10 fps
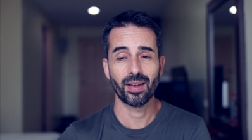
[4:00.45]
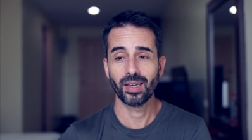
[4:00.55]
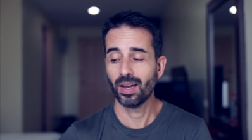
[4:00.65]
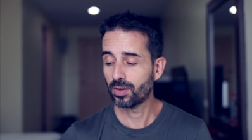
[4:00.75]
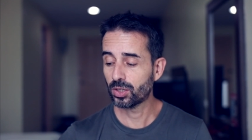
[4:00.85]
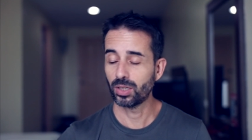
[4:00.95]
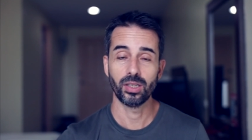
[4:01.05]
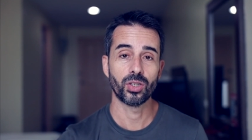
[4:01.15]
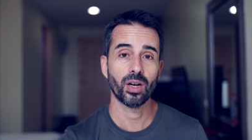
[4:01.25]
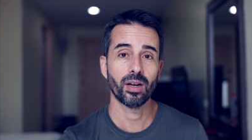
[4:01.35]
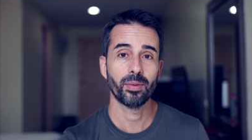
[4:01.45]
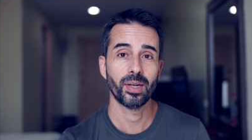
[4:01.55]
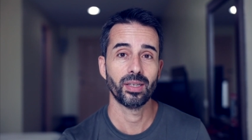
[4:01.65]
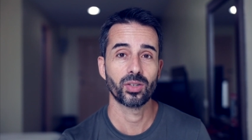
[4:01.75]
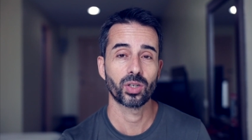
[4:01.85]
having to have a shitty job,
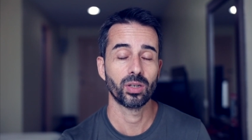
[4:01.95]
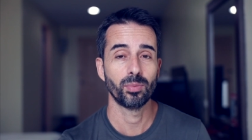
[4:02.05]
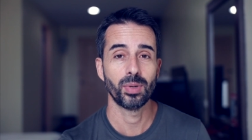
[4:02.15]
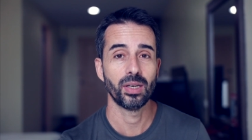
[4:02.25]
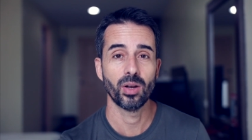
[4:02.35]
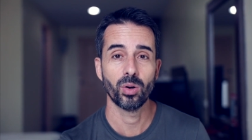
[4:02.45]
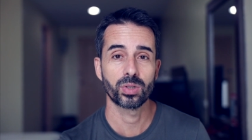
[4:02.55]
and there's gonna be no